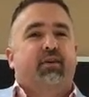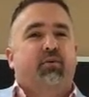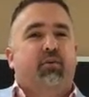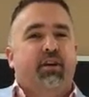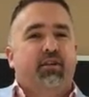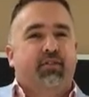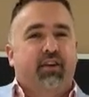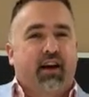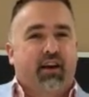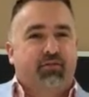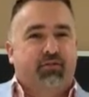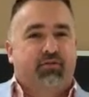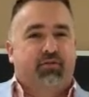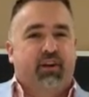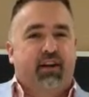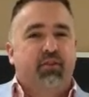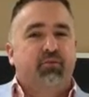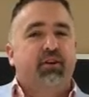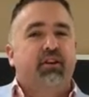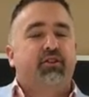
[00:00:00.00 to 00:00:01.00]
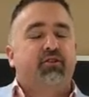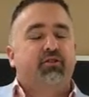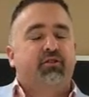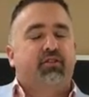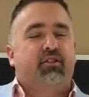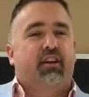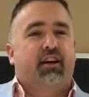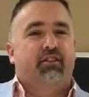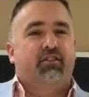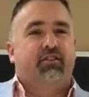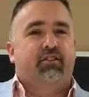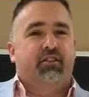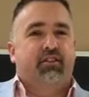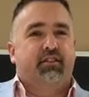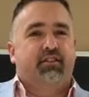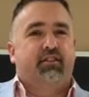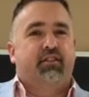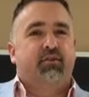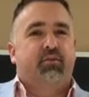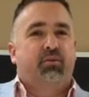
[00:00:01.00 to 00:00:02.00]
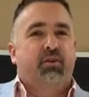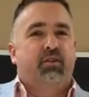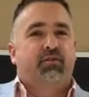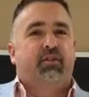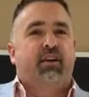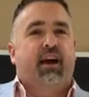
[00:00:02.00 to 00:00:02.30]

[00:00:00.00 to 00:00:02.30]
we've got free and reduced lunches that we've